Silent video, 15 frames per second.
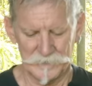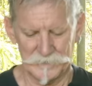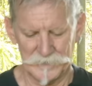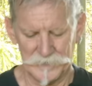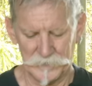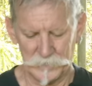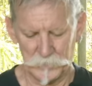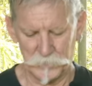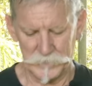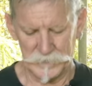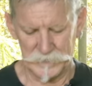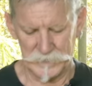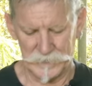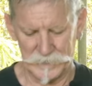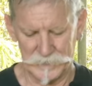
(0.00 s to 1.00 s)
that we
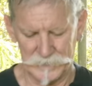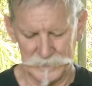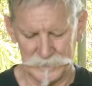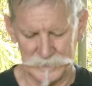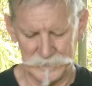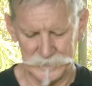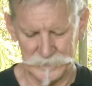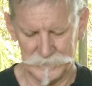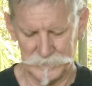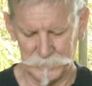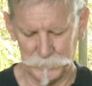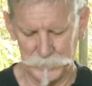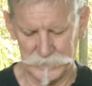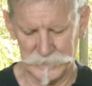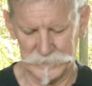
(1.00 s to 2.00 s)
can
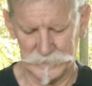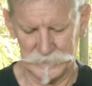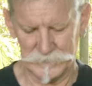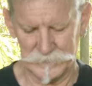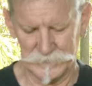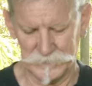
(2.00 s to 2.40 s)
begin